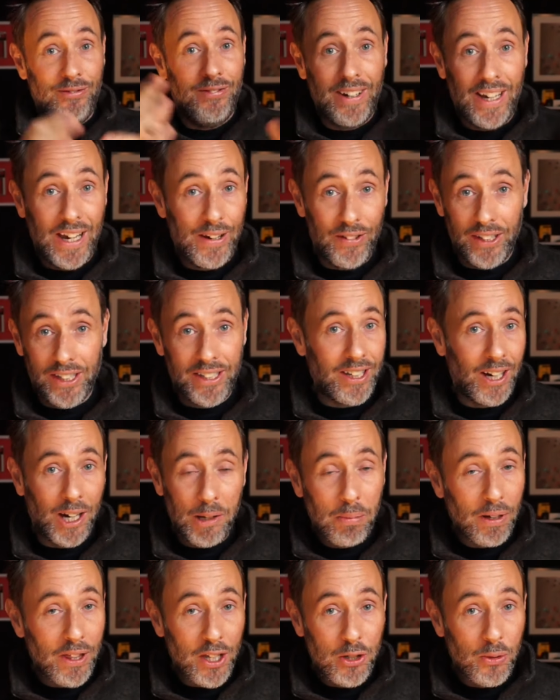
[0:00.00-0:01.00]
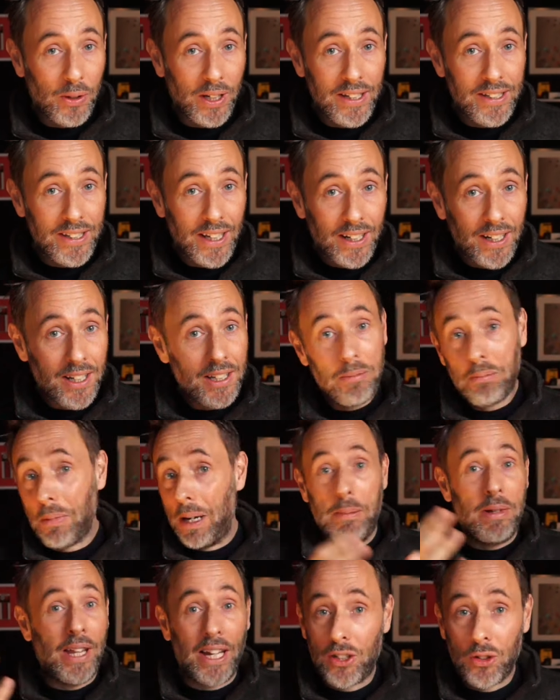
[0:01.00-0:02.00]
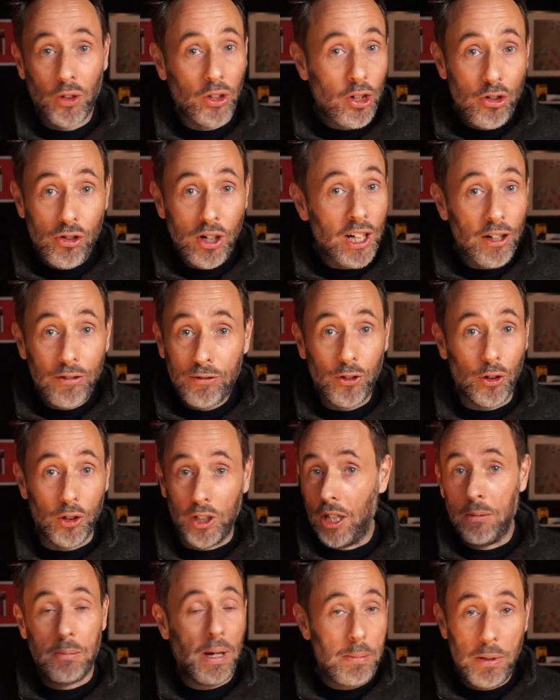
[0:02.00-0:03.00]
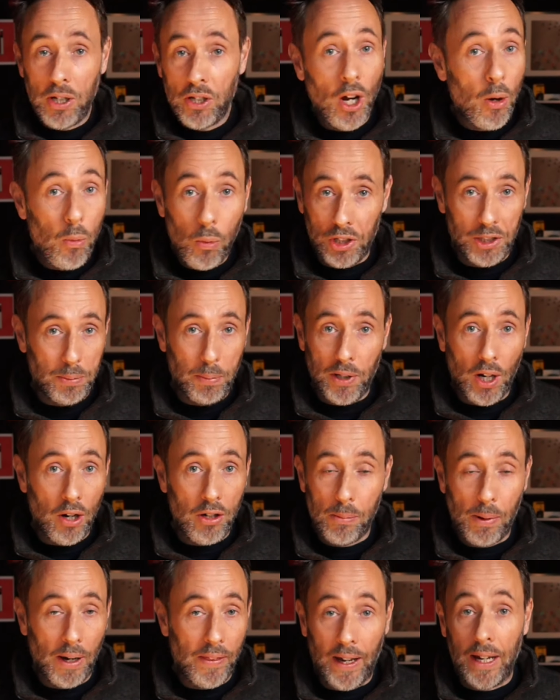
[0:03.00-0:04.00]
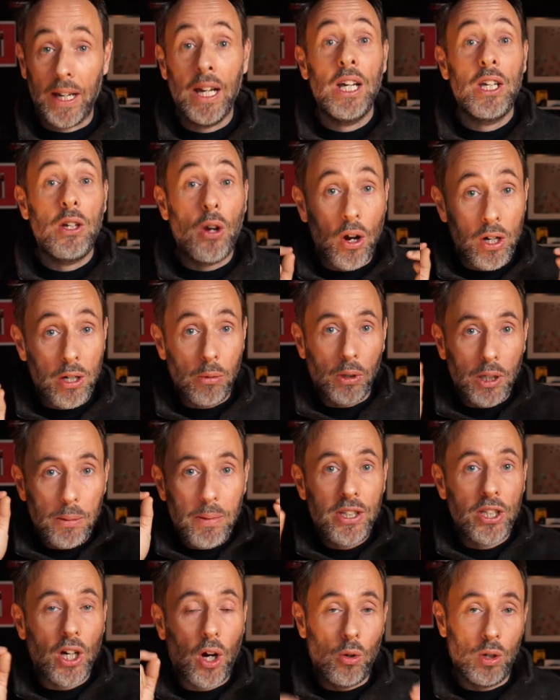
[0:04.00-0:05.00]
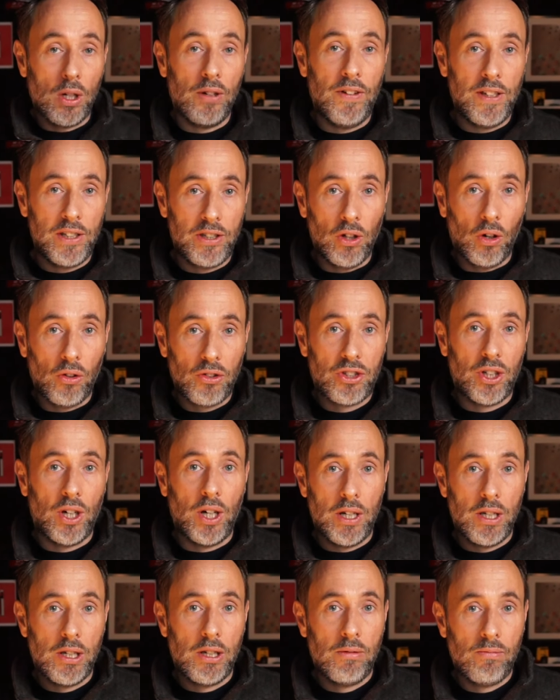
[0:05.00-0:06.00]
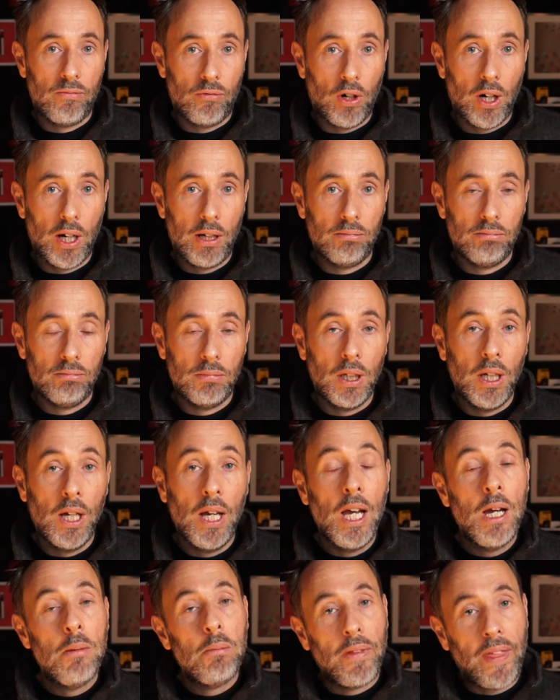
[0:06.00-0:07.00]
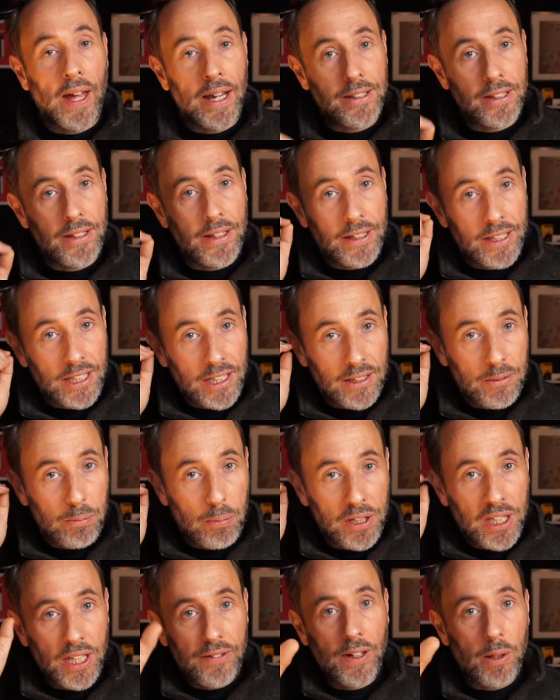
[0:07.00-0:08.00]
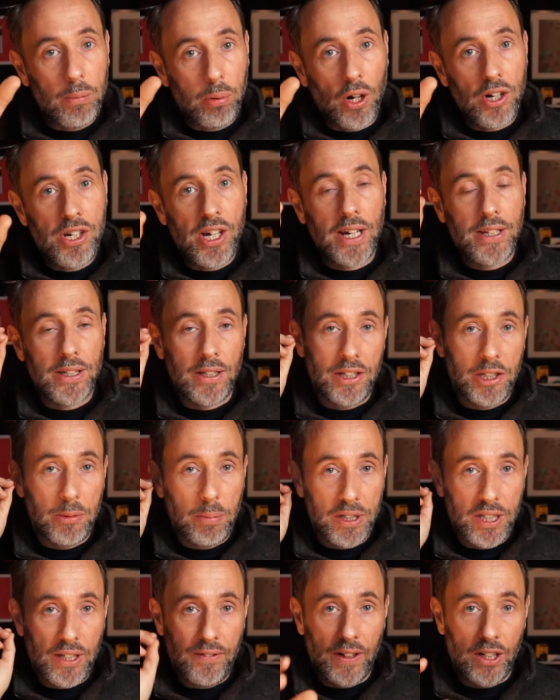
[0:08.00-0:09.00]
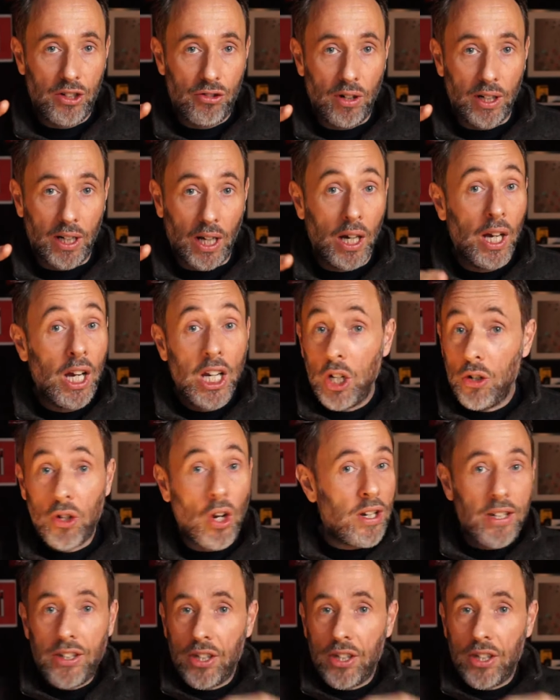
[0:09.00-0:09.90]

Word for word: it's signed by the 22nd, maybe that's not a trigger for you. Maybe you don't want to be known about that. You only want to be told if it's not signed, right? But that is in a specific project and a specific trigger. You don't need to